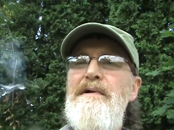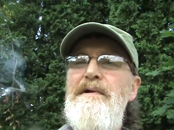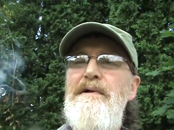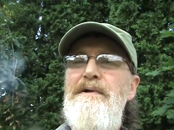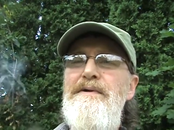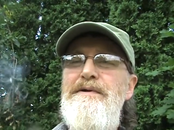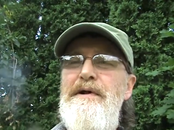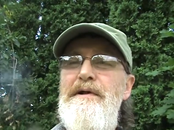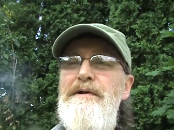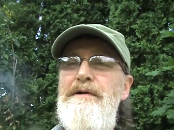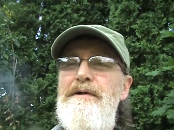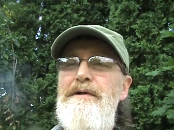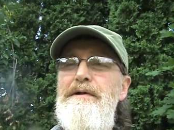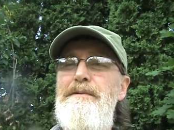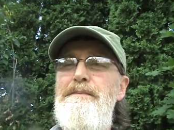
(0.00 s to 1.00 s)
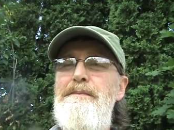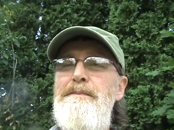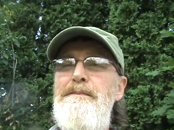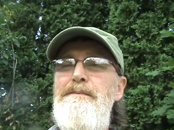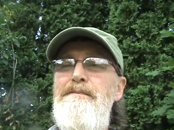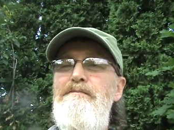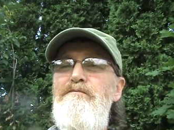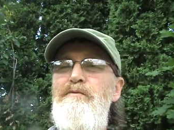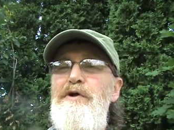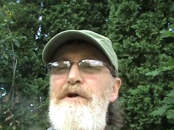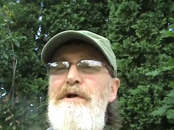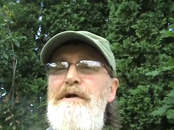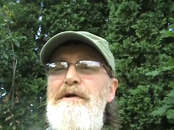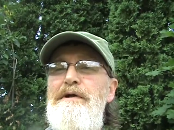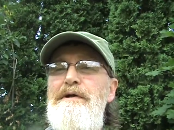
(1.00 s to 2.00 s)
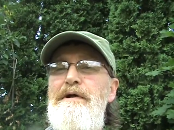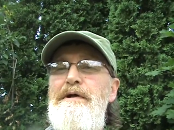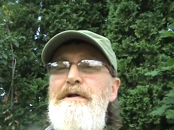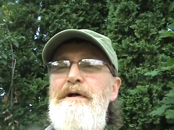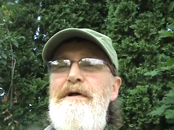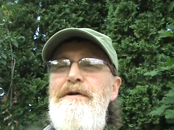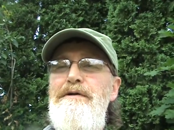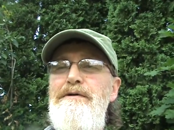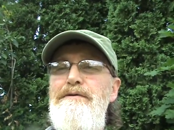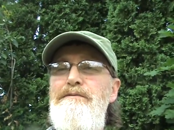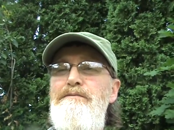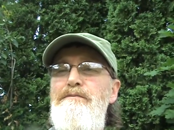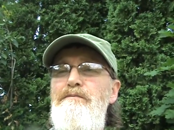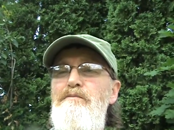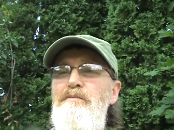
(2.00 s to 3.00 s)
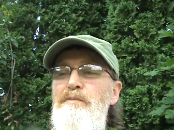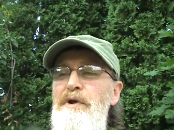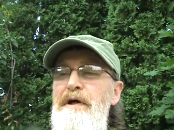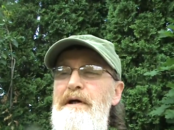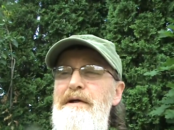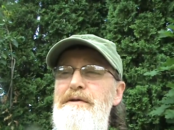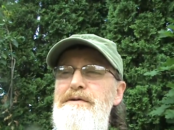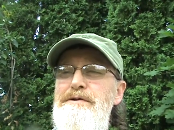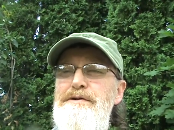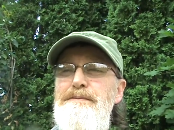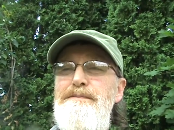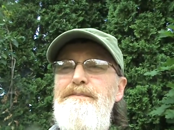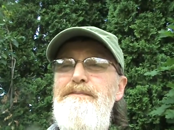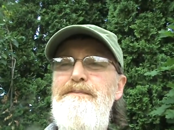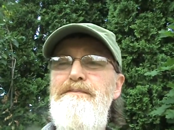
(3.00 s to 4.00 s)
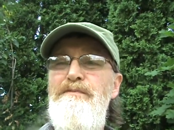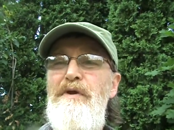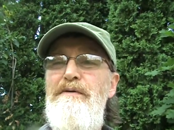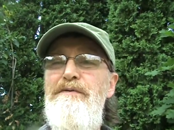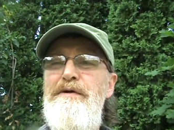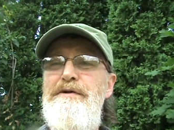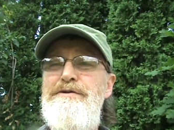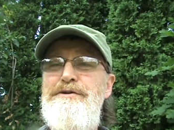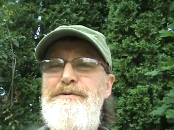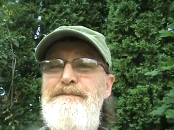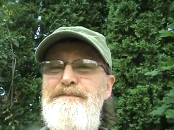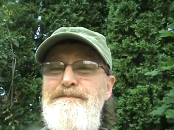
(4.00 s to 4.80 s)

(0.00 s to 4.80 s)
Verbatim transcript: entelechy, beginning and end, plans this.